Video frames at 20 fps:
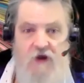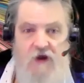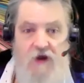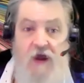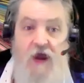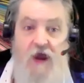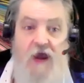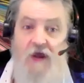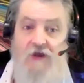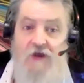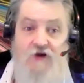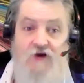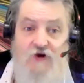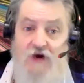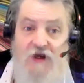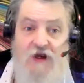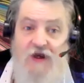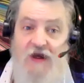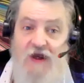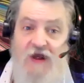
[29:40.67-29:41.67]
And you're
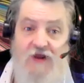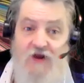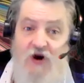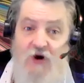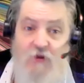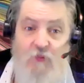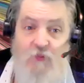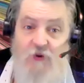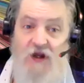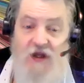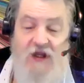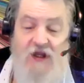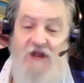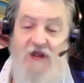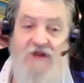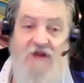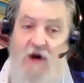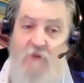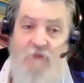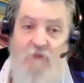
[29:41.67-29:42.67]
going to get completely
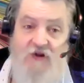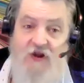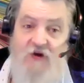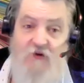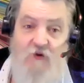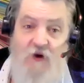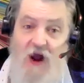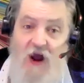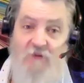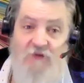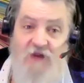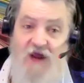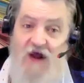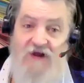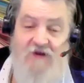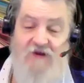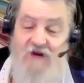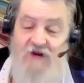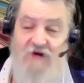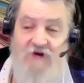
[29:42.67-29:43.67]
dumped and wiped
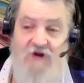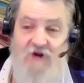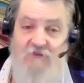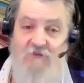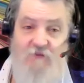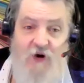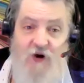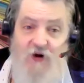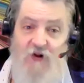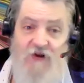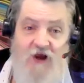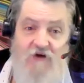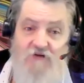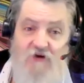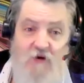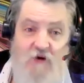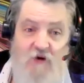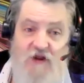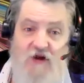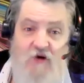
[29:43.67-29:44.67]
out and bowled
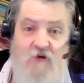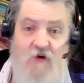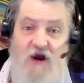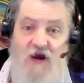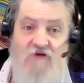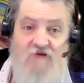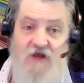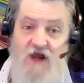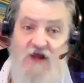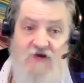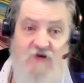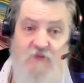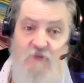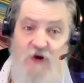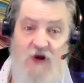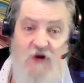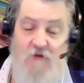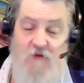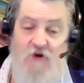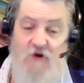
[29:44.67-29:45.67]
over when the wave doesn't
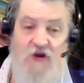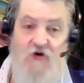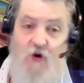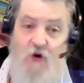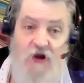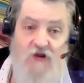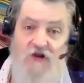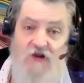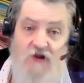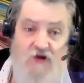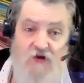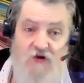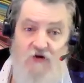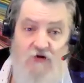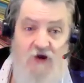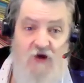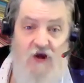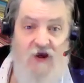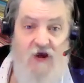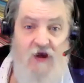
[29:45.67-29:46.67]
break where you want it to,
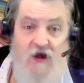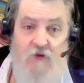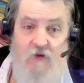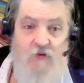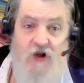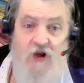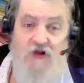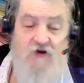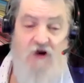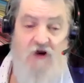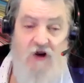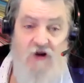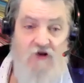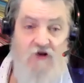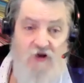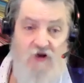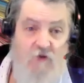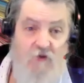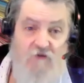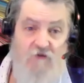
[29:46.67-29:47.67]
and breaks right on
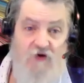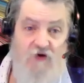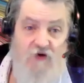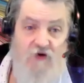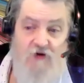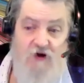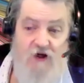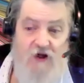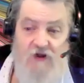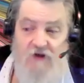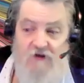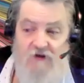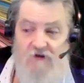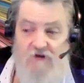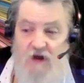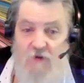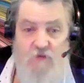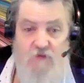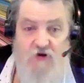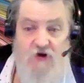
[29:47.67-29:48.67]
top of you and
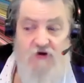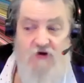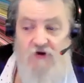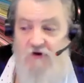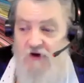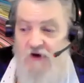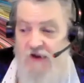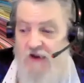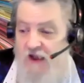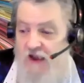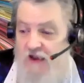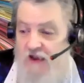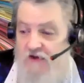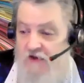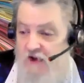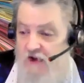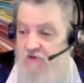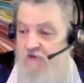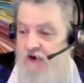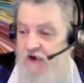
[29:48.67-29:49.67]
dumps on you, and that's
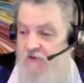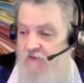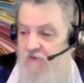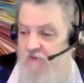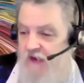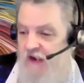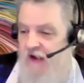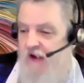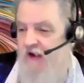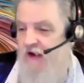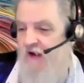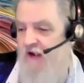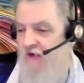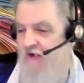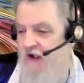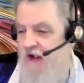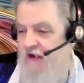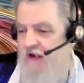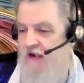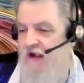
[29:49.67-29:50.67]
not fun.
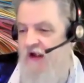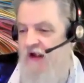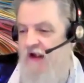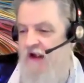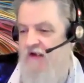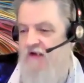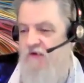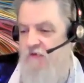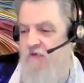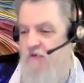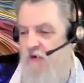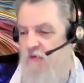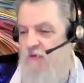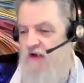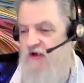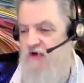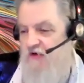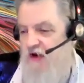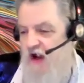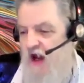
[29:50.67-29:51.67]
Right? So we
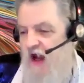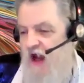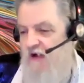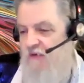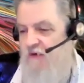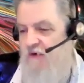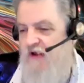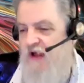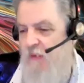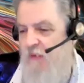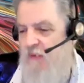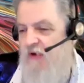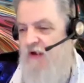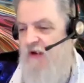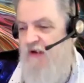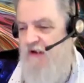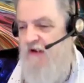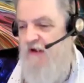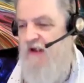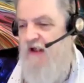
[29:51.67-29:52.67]
must try with
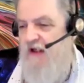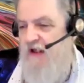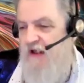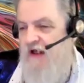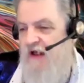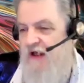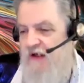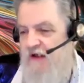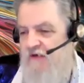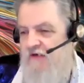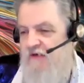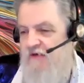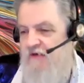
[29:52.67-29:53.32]
capital T. Yes.